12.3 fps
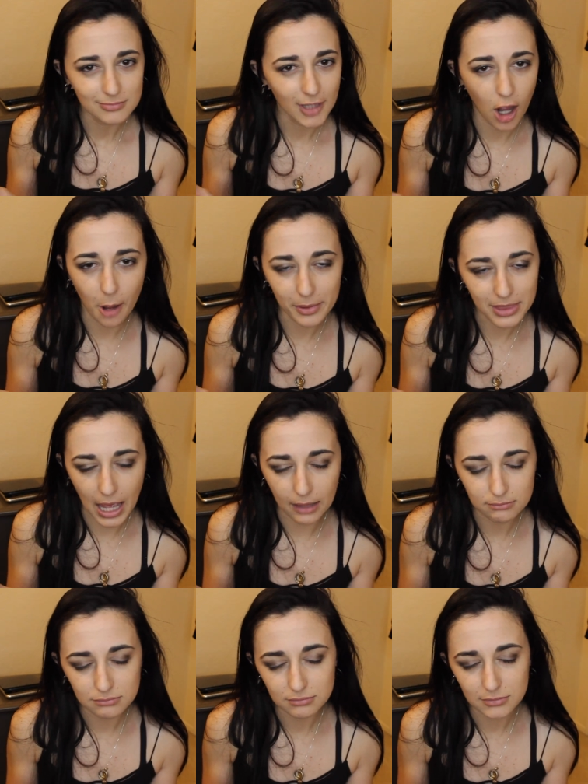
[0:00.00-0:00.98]
comment that.
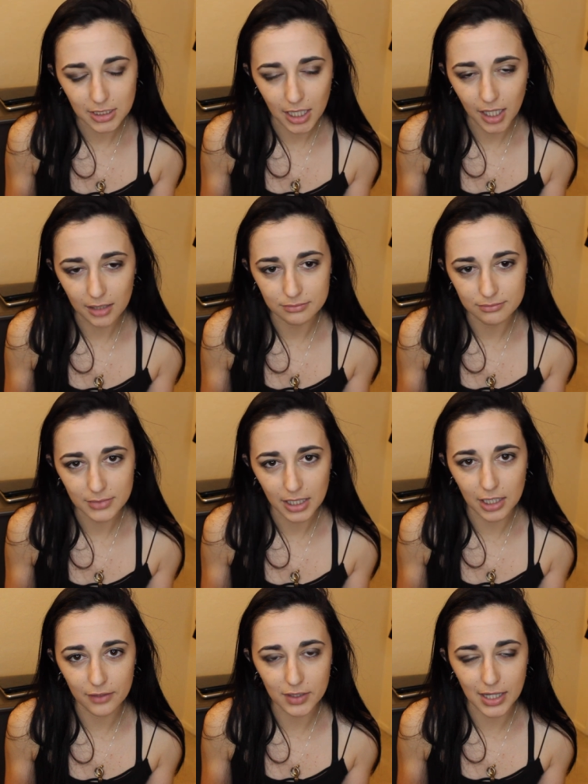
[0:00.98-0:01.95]
Yeah,
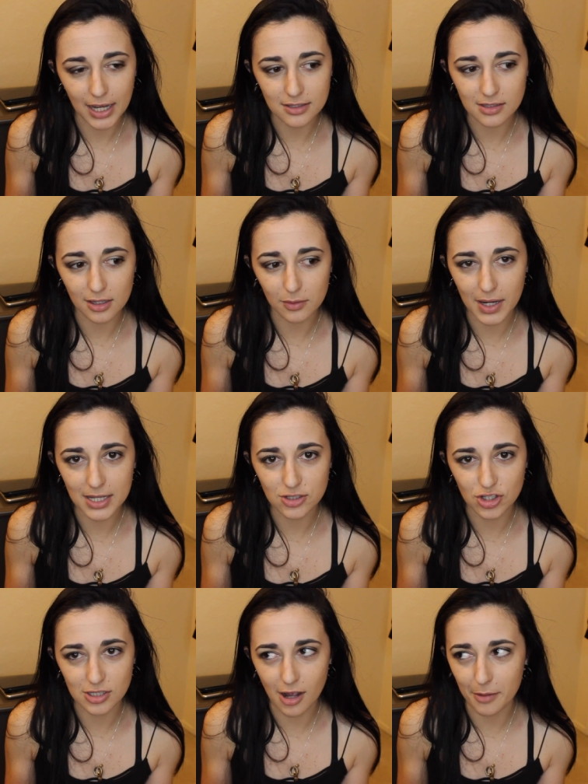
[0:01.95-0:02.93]
I love you guys. Otherwise,
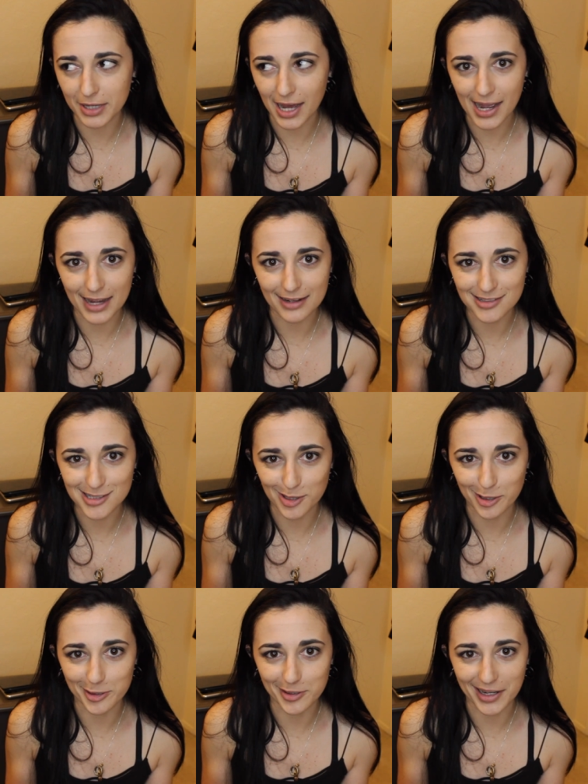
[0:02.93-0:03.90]
just comment hi
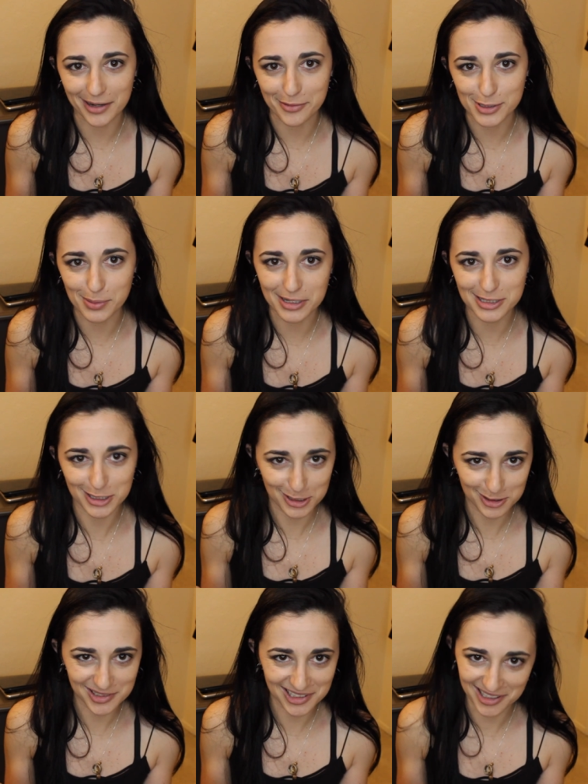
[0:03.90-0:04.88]
so I can respond to
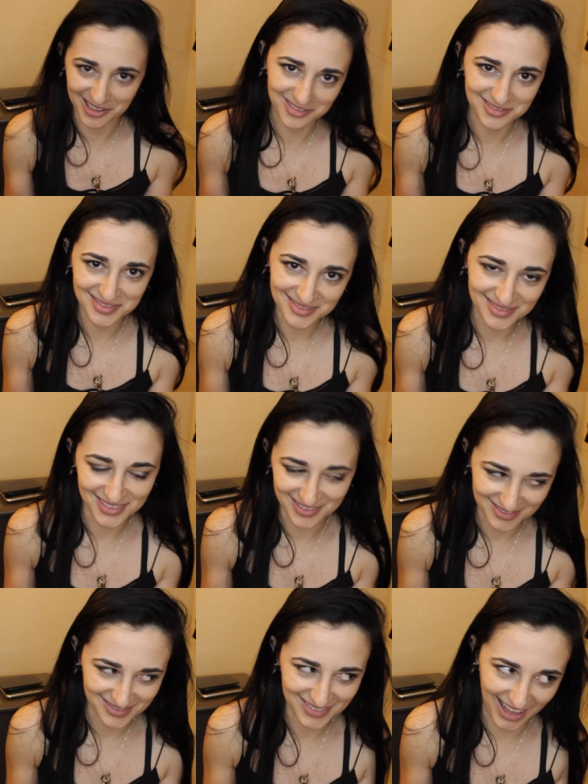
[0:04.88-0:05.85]
you, you know.
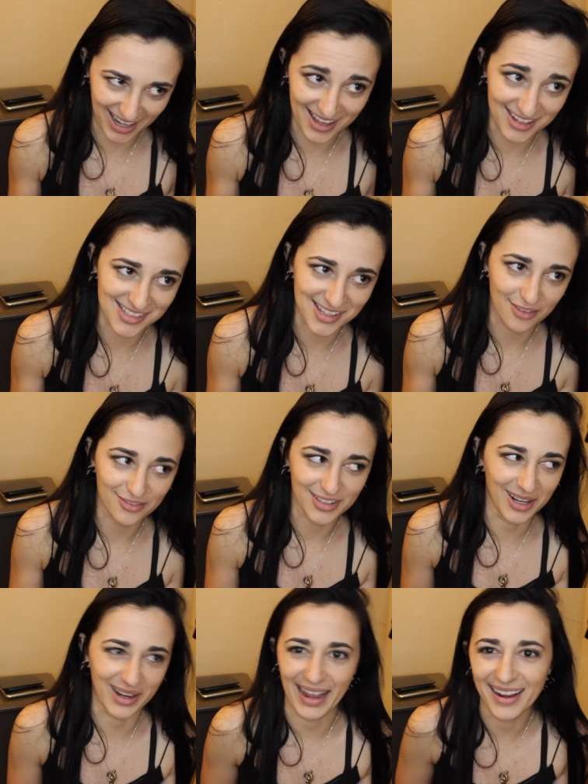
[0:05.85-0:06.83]
That kind of stuff.
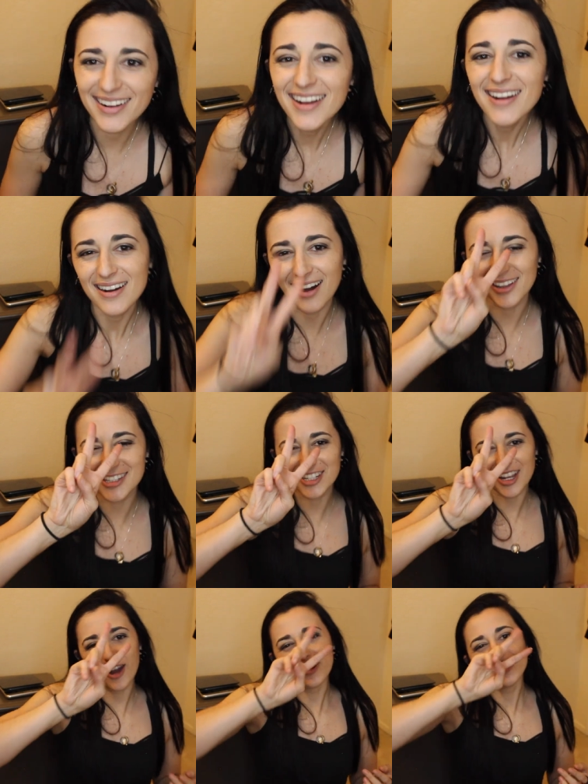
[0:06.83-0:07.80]
Okay, I'll let you
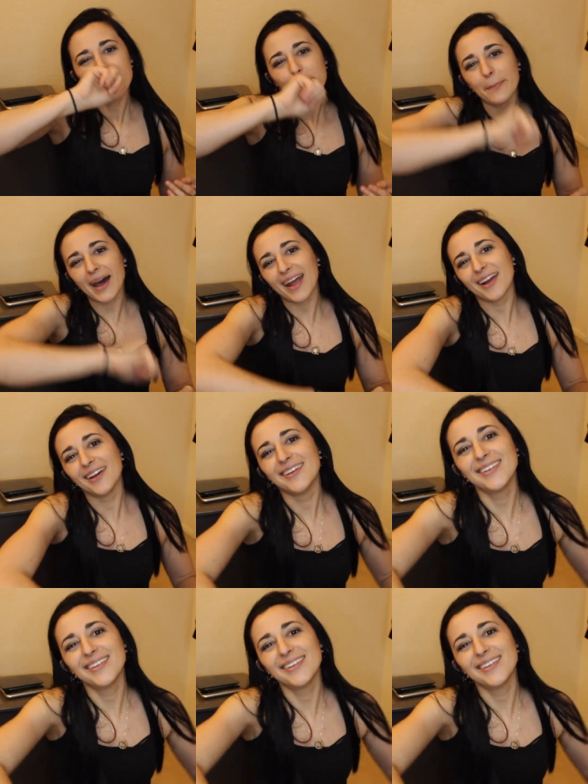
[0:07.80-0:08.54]
go. Bye.